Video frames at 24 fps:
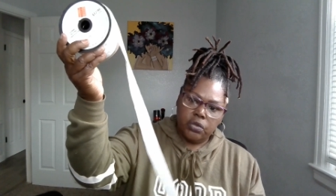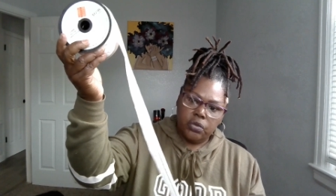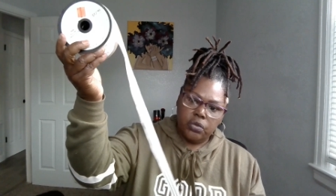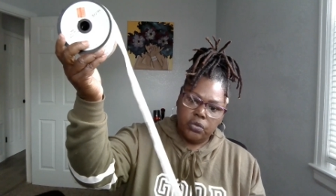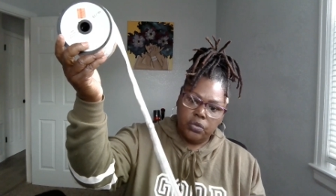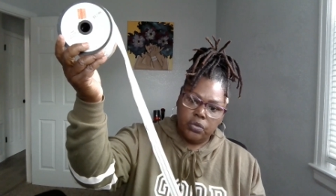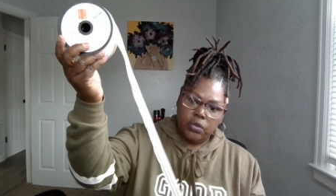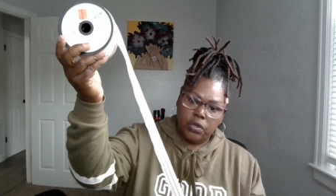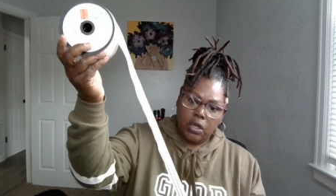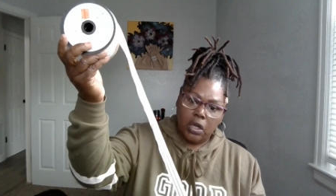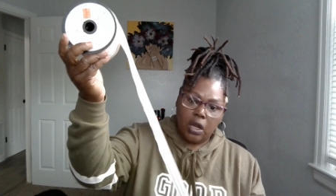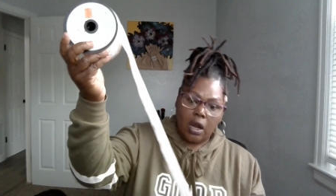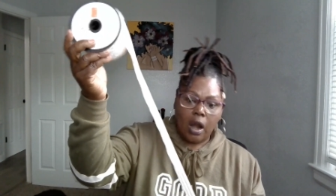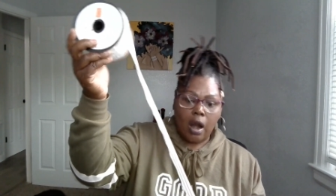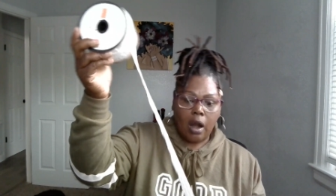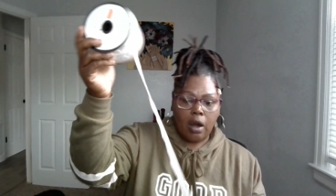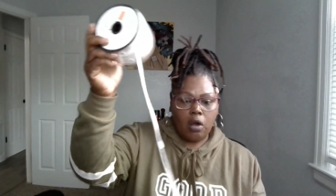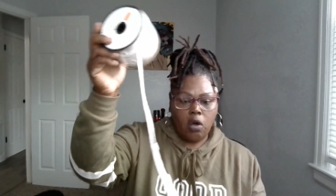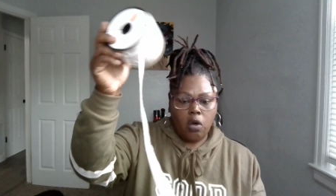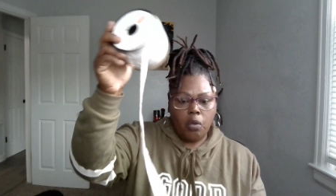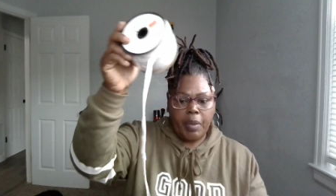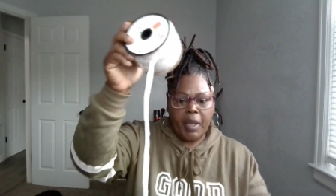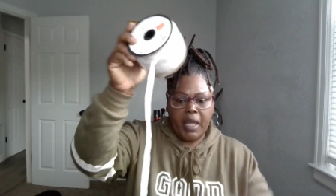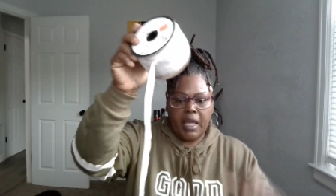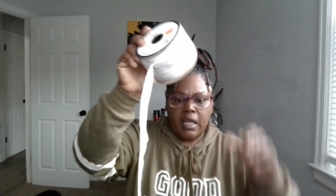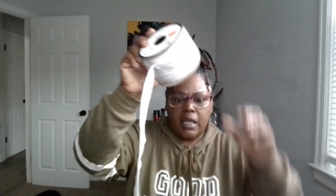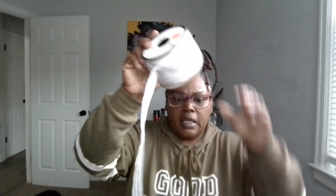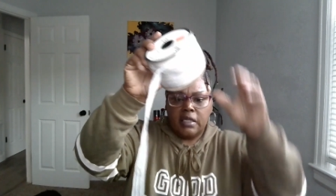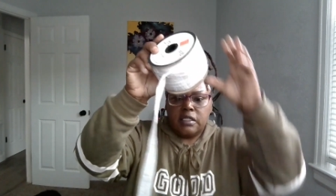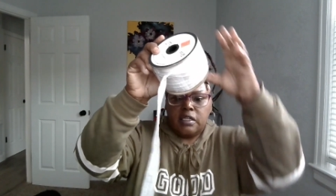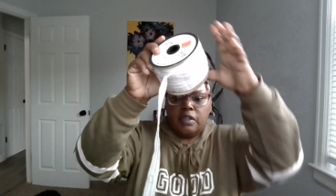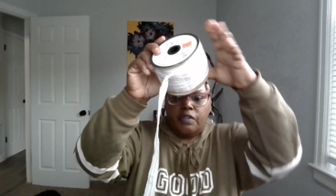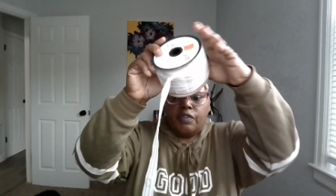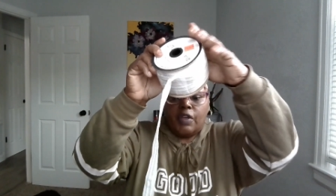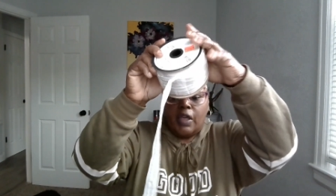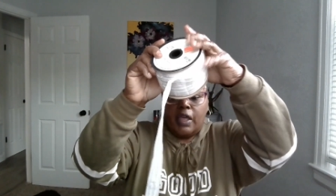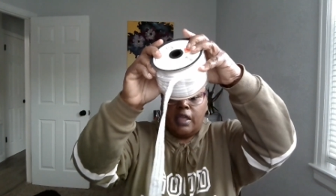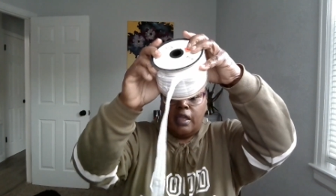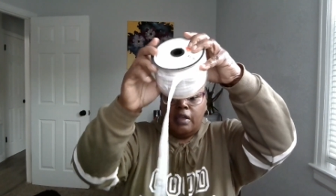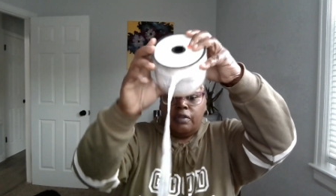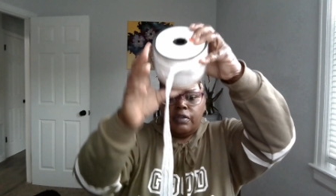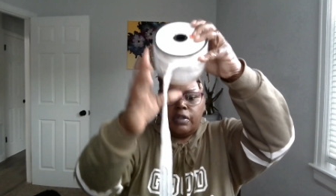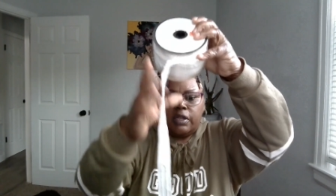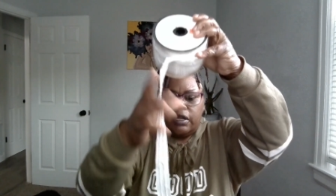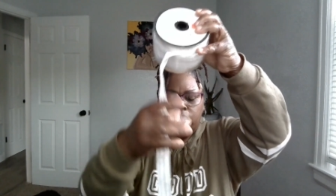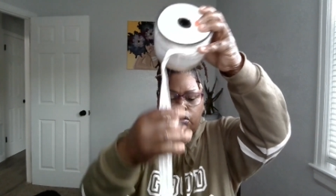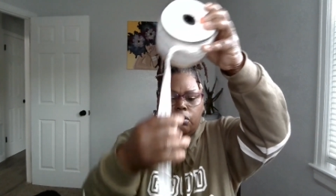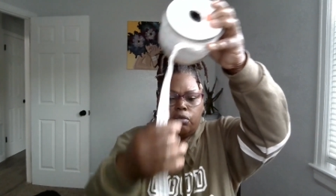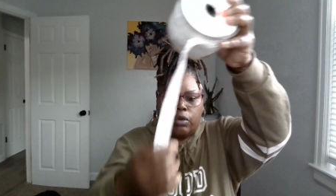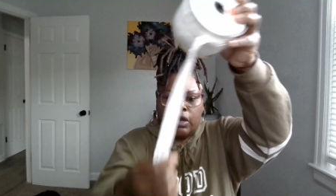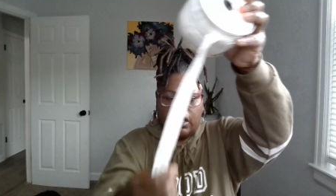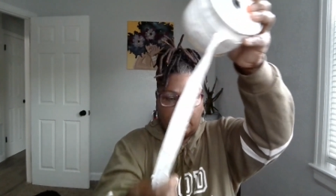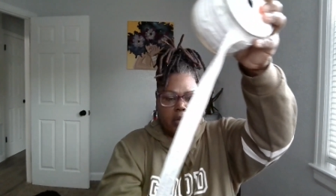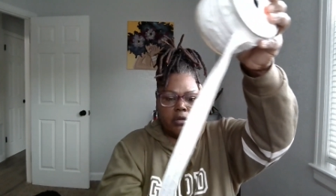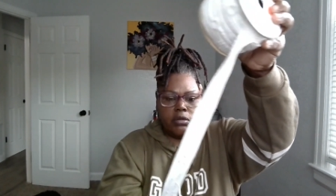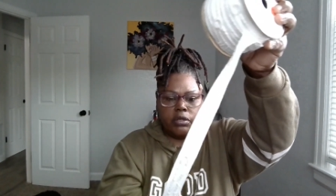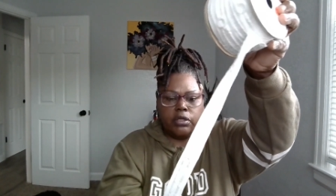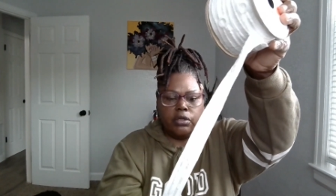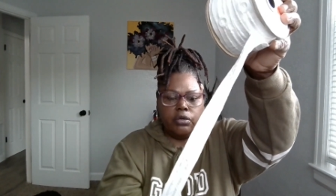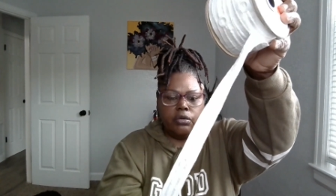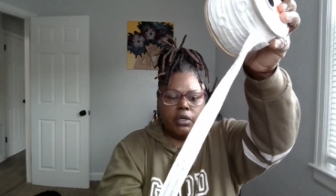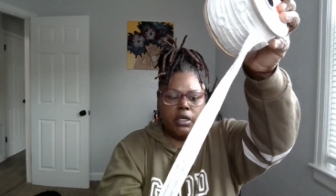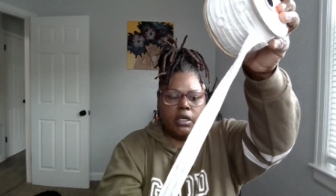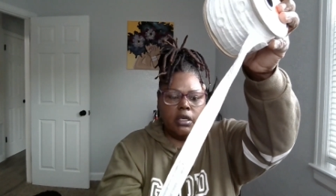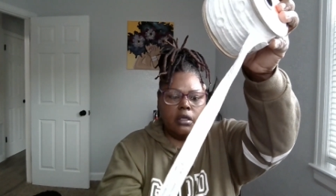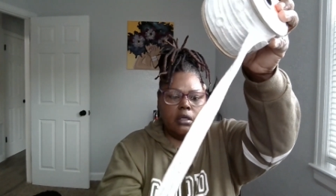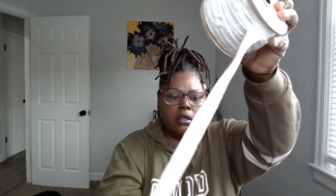to the cargo pants if I ever get around to